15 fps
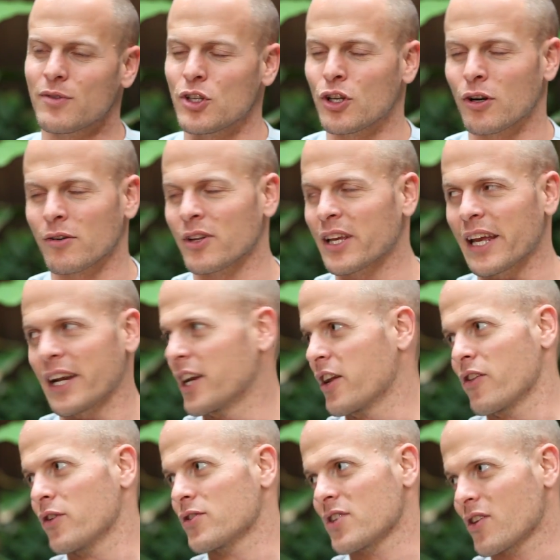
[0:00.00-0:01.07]
you don't really get any
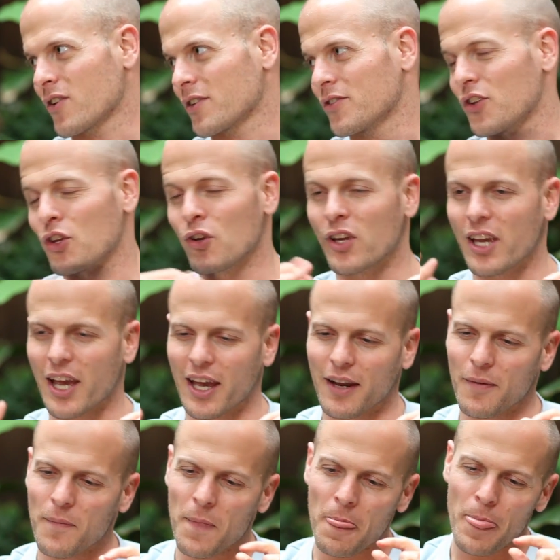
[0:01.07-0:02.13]
of those either. You get